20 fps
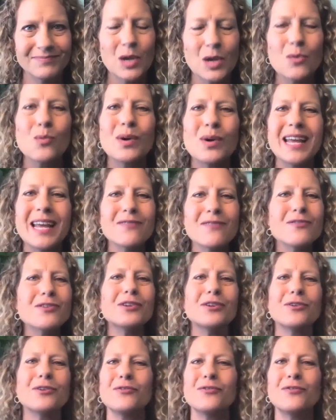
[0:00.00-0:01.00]
Whatever
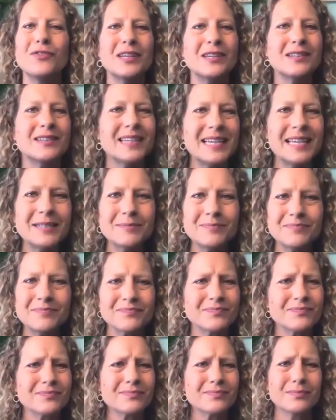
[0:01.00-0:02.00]
you're feeling,
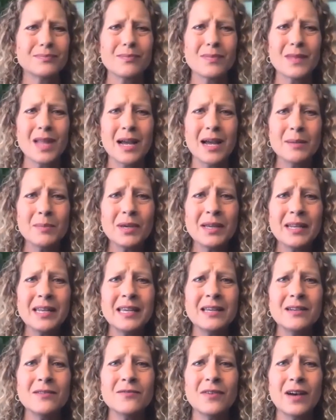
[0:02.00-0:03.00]
I'm going to
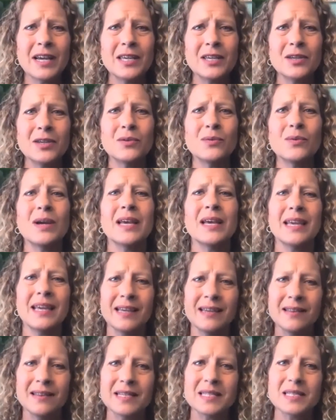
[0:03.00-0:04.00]
invite you
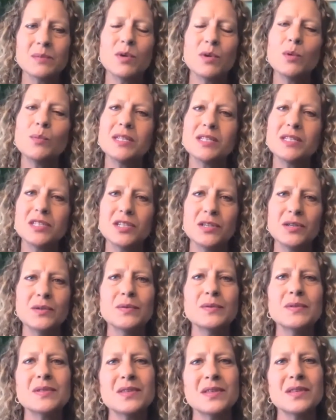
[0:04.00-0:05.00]
in this moment to
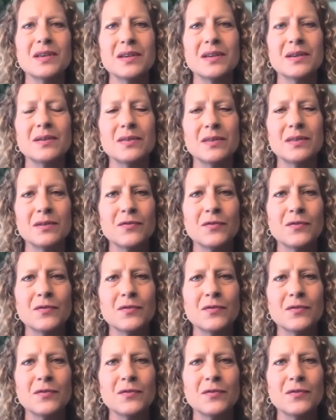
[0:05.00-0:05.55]
use the